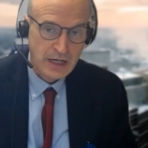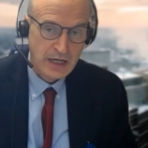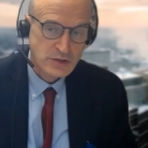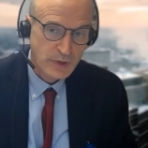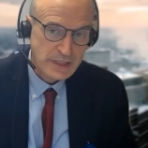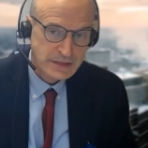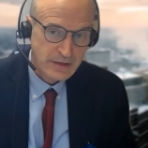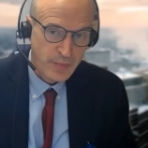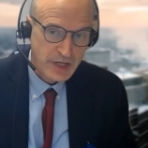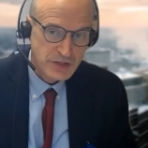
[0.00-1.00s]
as well as
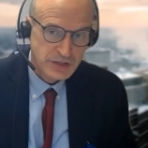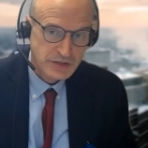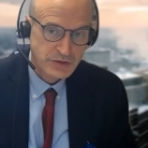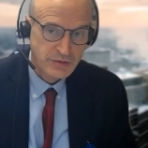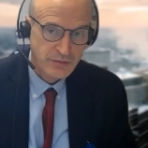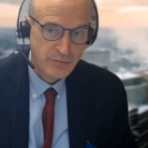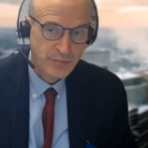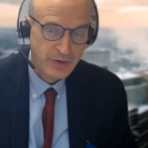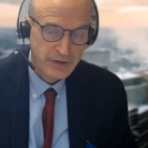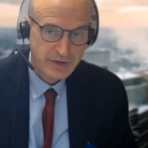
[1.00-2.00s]
the patient's
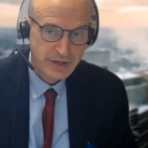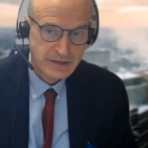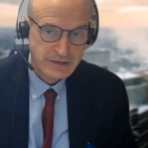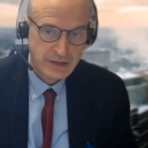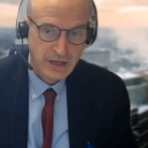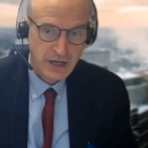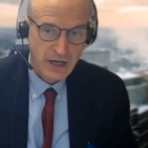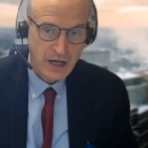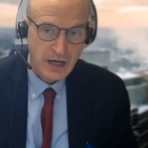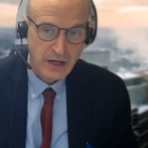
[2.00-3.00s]
preference,
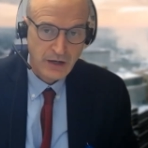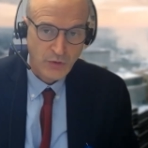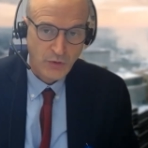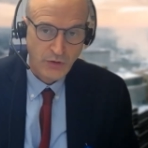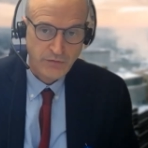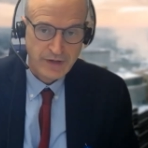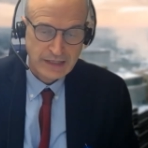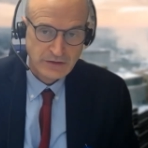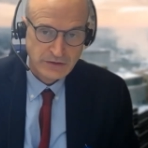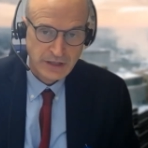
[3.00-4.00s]
are all
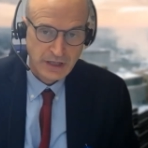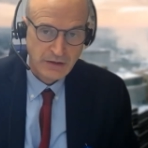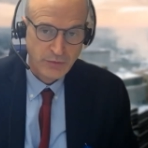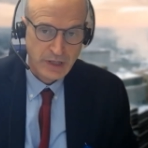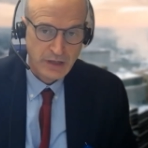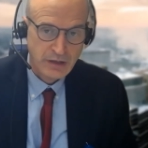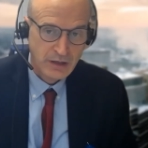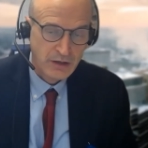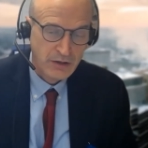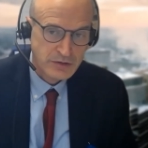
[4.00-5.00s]
factors that we
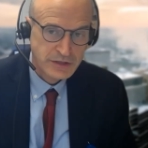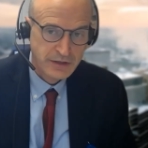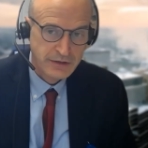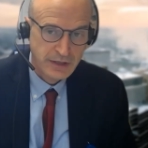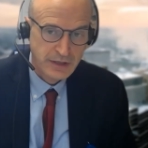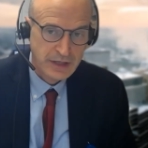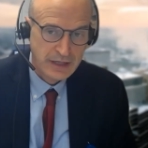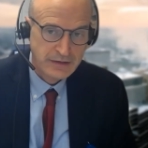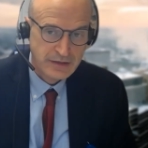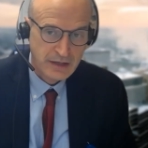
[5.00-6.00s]
consider in
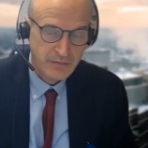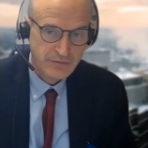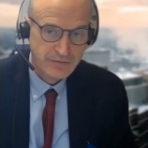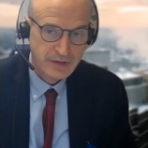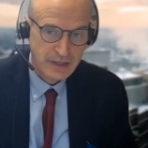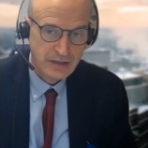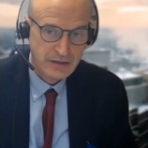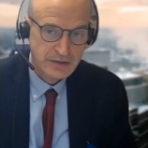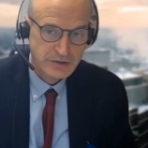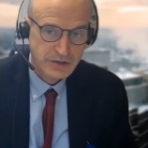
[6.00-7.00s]
that type of a
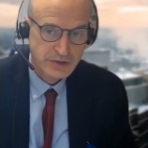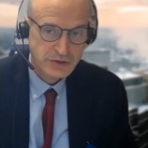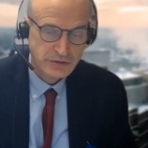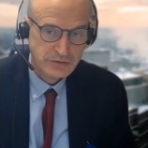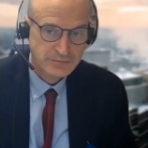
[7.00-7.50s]
decision.